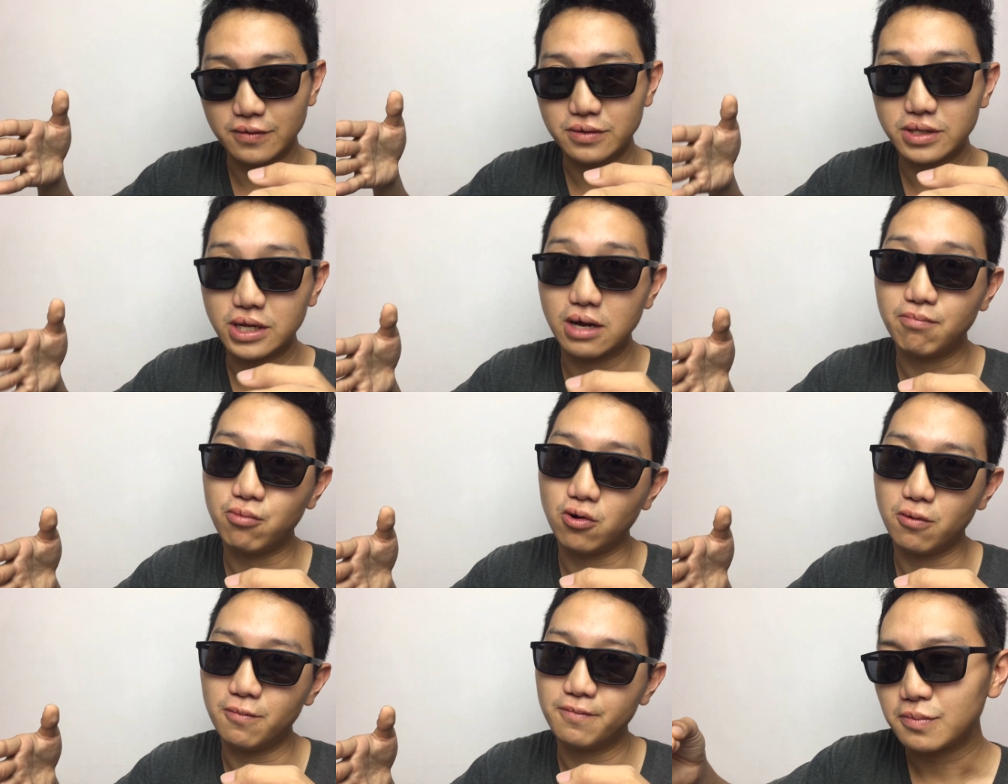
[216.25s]

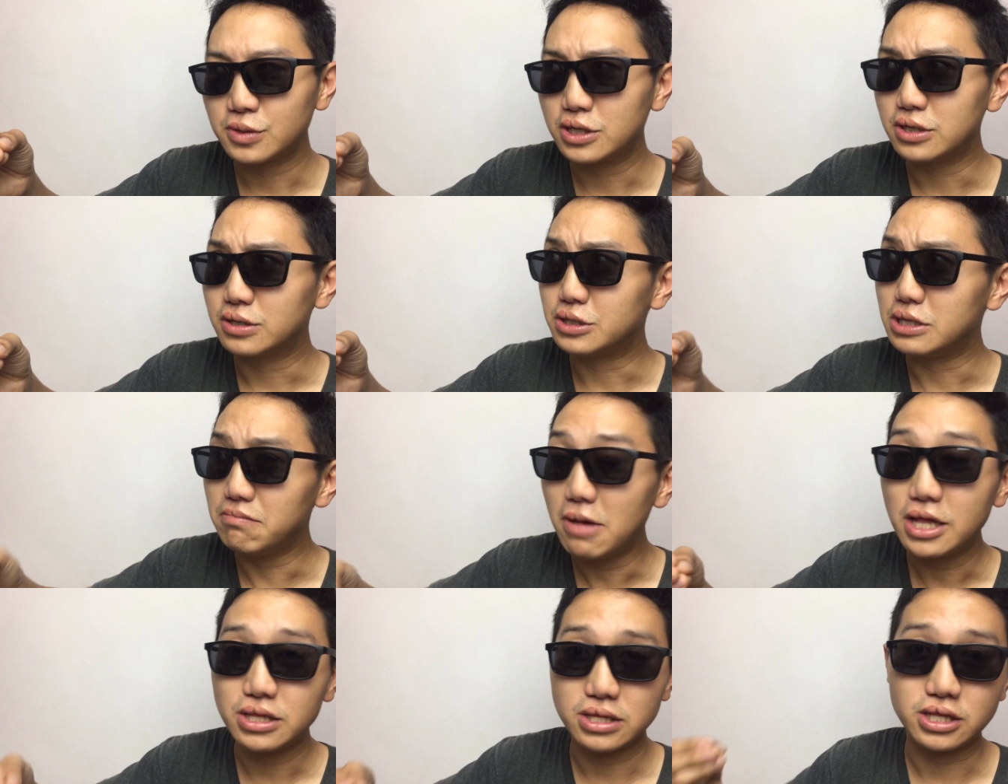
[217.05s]
Singapore. The
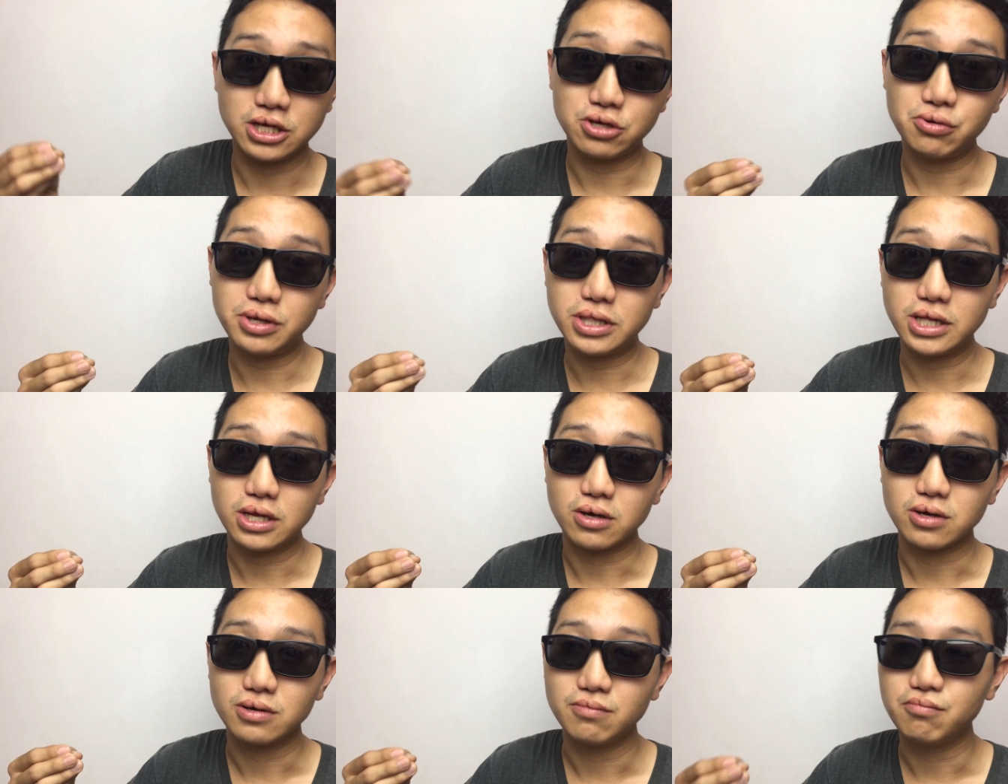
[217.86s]
demand is
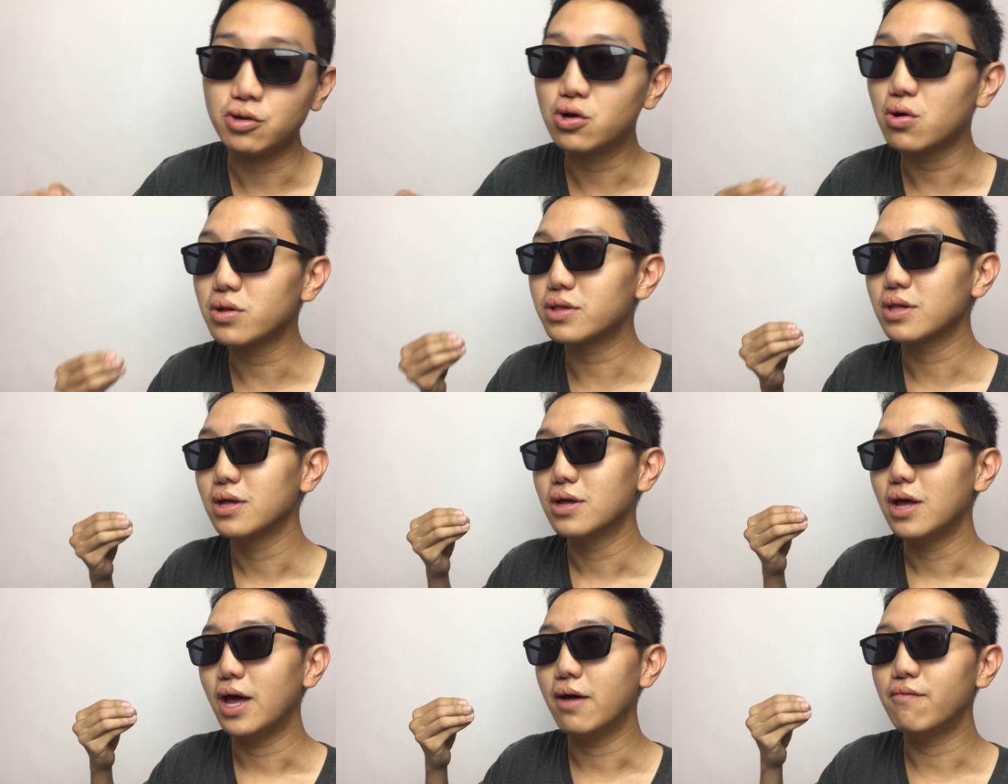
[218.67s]
increasing because
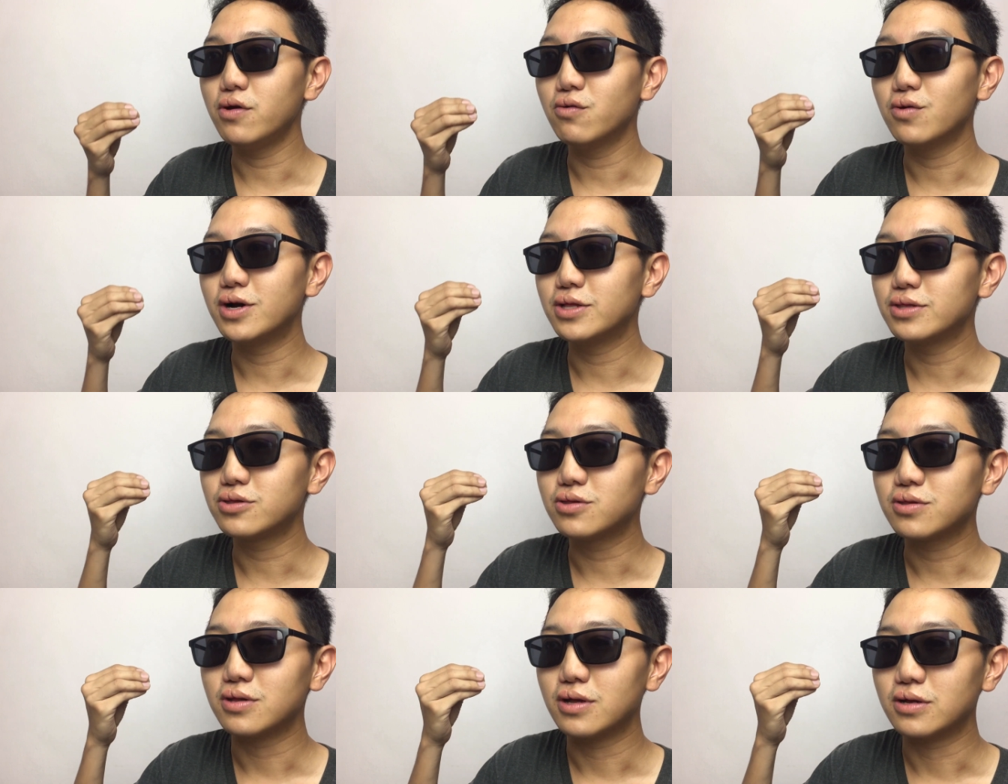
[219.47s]
everyone
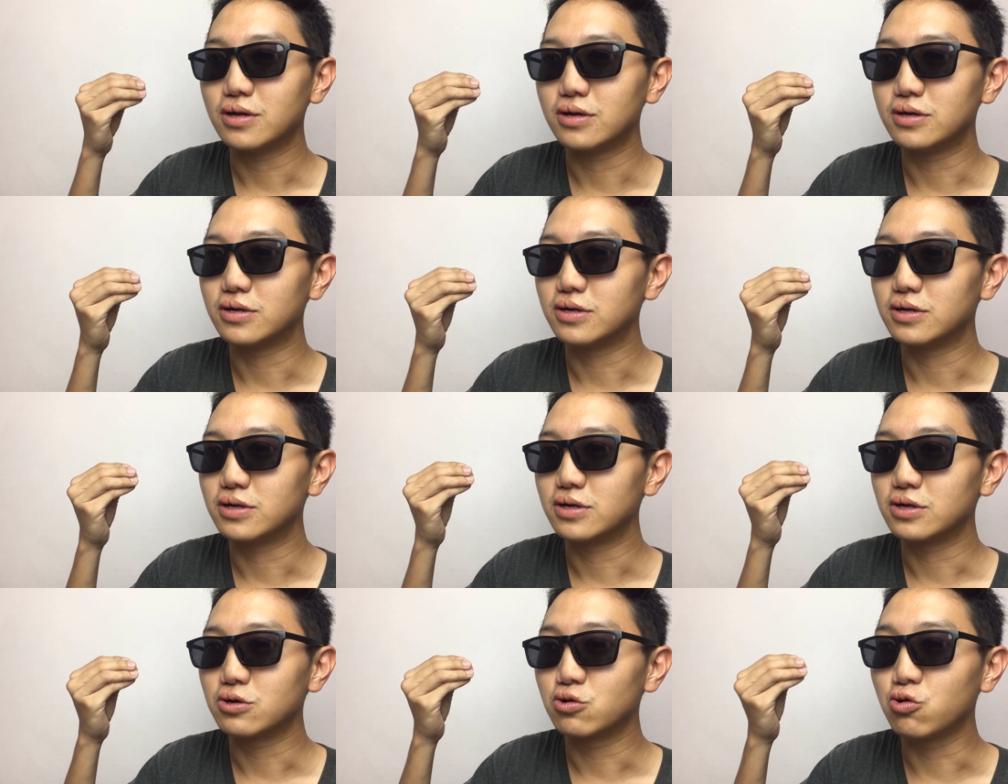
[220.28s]

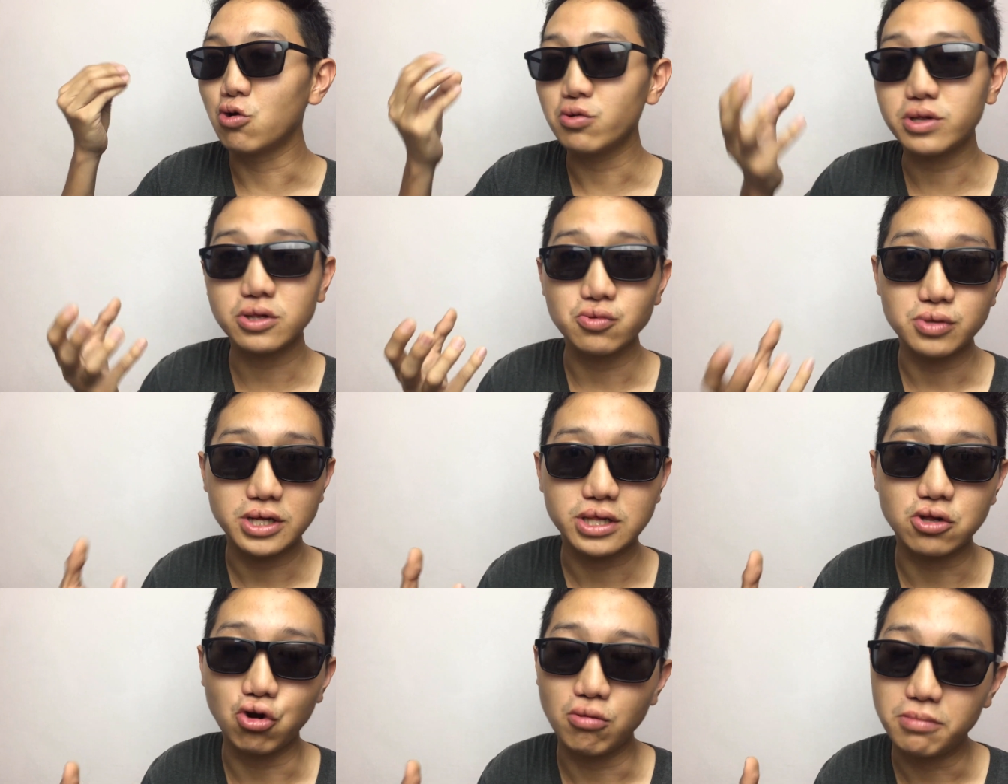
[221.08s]
goes to these
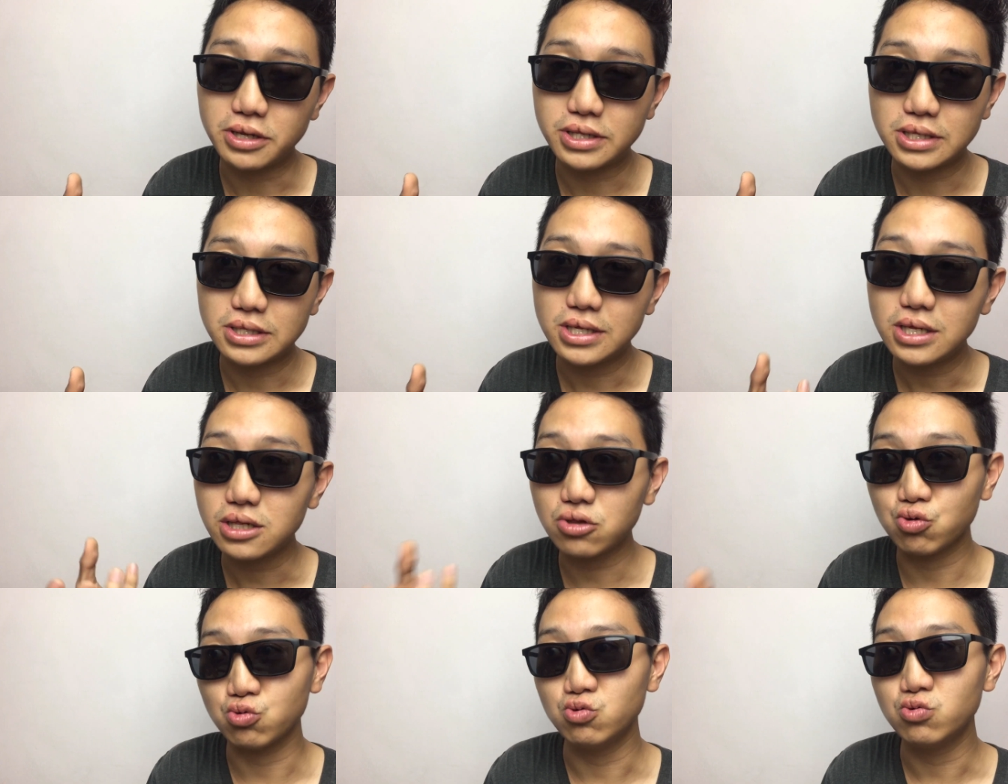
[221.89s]
global cities
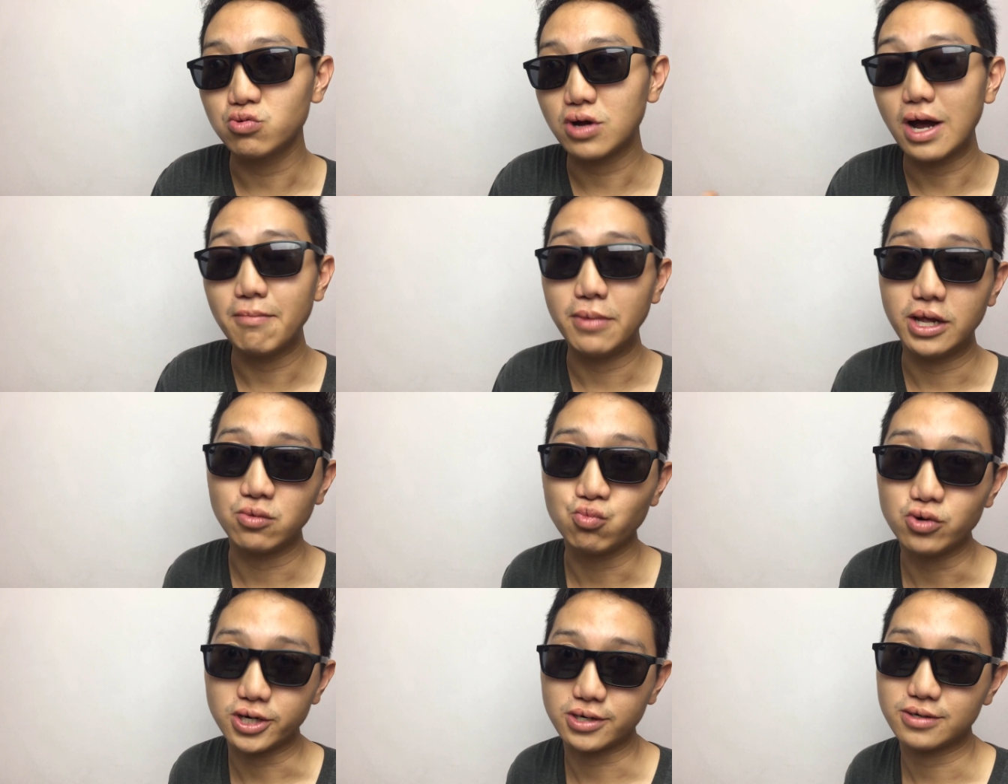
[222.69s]
to come and
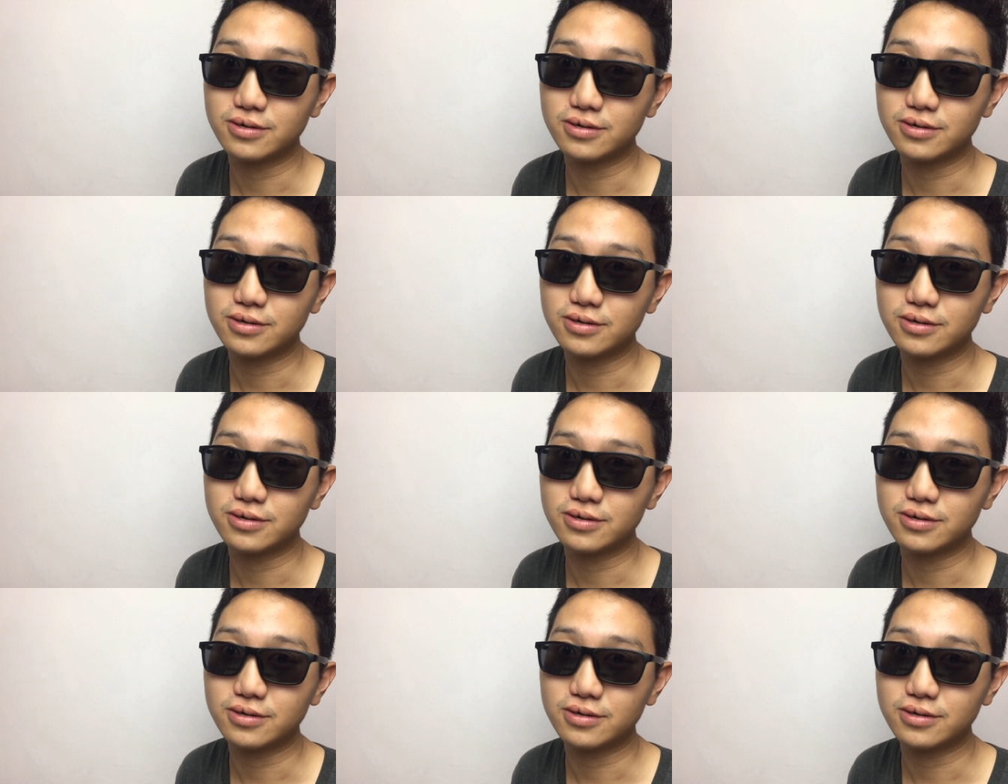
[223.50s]
work.